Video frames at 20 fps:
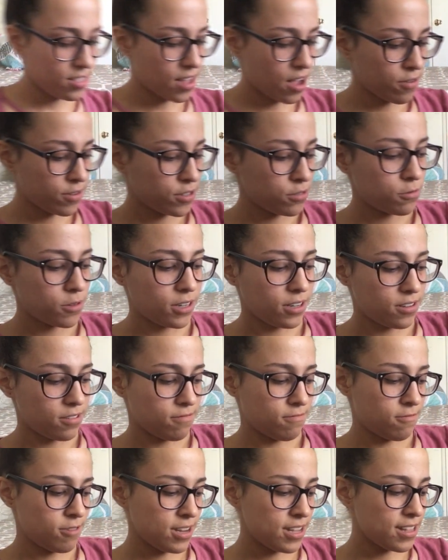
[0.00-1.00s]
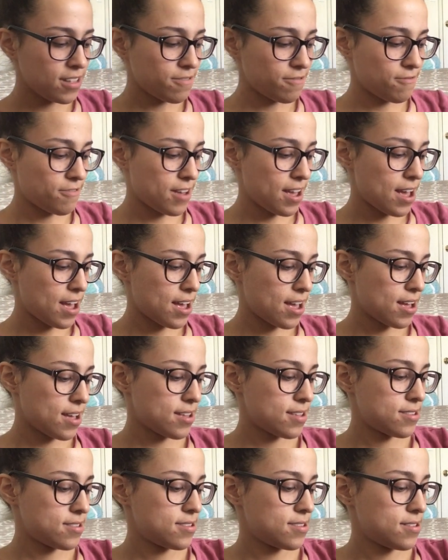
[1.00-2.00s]
Now it's working really
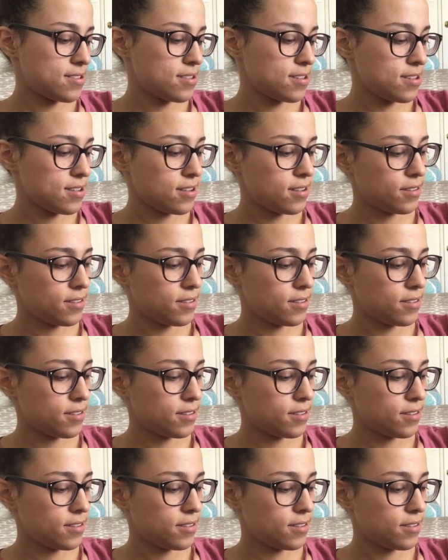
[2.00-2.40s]
fast.